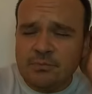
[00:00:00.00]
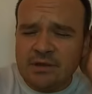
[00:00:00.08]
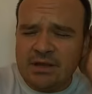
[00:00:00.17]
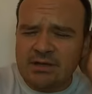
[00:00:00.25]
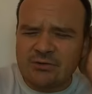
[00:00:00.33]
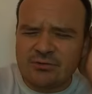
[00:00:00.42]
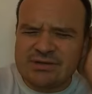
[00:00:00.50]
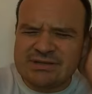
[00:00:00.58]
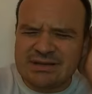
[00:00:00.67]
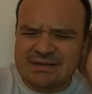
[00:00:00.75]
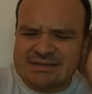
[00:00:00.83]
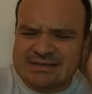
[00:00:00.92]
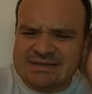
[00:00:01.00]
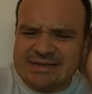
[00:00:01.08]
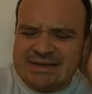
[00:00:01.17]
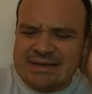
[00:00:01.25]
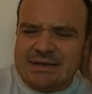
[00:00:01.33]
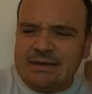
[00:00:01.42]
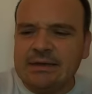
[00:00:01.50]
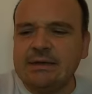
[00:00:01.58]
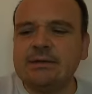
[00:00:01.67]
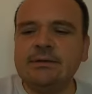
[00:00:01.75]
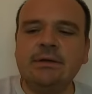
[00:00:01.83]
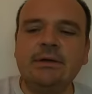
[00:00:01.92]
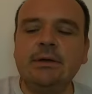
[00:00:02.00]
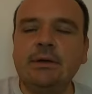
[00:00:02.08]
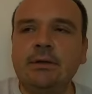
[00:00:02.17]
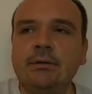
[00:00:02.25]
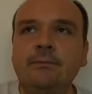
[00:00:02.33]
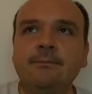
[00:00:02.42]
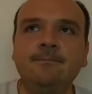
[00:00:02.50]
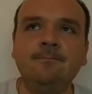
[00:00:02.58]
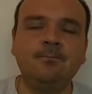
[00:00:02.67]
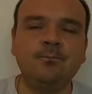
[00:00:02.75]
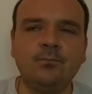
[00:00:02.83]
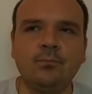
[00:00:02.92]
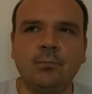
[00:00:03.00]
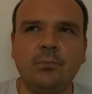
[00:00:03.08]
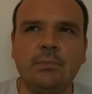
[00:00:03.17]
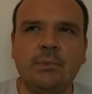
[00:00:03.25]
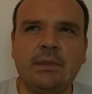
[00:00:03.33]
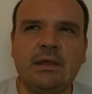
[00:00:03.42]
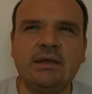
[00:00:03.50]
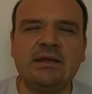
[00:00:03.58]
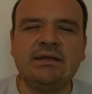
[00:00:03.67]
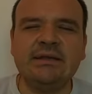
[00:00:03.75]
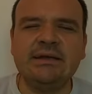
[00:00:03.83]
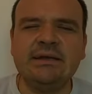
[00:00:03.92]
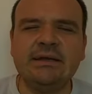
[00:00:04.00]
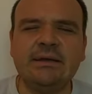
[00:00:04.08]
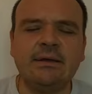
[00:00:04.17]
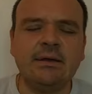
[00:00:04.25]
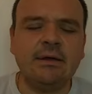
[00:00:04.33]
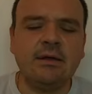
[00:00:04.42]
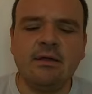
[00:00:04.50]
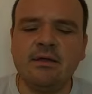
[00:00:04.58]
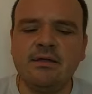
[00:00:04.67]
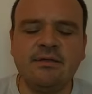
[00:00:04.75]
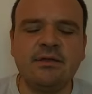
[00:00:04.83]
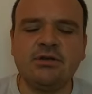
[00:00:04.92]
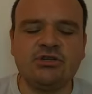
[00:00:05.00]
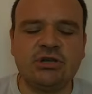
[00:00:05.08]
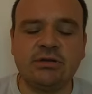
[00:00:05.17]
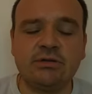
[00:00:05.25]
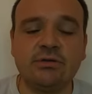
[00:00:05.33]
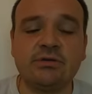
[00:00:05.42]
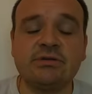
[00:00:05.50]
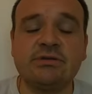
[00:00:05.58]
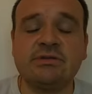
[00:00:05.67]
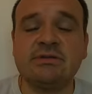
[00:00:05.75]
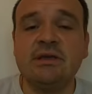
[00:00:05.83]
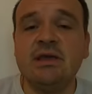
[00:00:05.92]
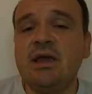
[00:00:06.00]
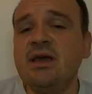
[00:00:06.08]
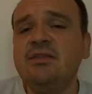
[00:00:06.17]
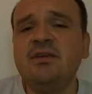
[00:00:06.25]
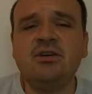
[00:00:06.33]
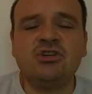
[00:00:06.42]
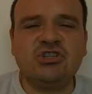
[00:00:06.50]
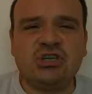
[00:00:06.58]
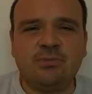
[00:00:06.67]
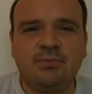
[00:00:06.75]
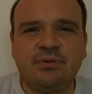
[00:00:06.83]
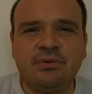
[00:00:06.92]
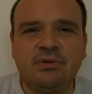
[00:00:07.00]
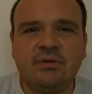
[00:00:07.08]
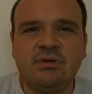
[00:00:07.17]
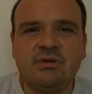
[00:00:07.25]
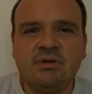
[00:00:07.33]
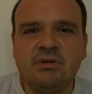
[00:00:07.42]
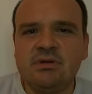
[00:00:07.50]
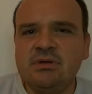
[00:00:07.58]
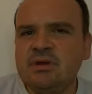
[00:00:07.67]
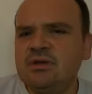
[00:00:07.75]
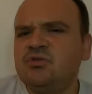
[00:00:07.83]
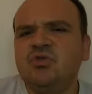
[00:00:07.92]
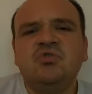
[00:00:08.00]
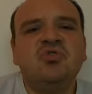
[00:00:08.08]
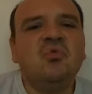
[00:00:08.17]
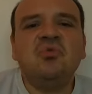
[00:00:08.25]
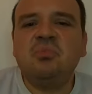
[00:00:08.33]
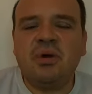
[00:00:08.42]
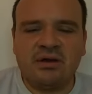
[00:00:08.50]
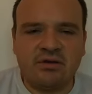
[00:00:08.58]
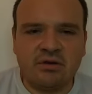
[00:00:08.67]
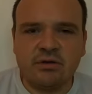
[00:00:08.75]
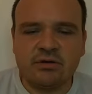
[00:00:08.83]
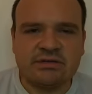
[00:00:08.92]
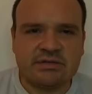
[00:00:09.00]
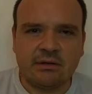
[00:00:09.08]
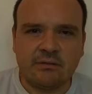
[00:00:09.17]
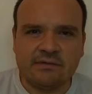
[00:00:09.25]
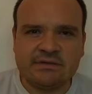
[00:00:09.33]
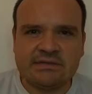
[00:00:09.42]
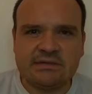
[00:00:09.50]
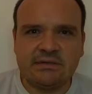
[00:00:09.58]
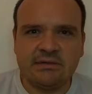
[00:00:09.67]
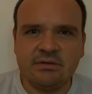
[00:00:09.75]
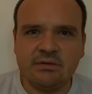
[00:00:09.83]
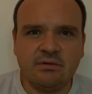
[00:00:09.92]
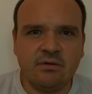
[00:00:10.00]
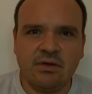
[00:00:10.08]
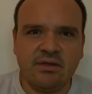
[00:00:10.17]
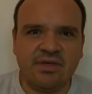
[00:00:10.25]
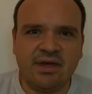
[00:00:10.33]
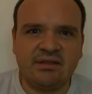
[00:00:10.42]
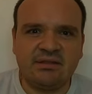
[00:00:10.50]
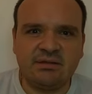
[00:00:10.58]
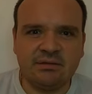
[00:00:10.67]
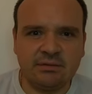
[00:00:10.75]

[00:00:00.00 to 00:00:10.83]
any results in uh, in cleaning uh, the injectors, and they are cheap. Uh, don't bother yourselves doing that.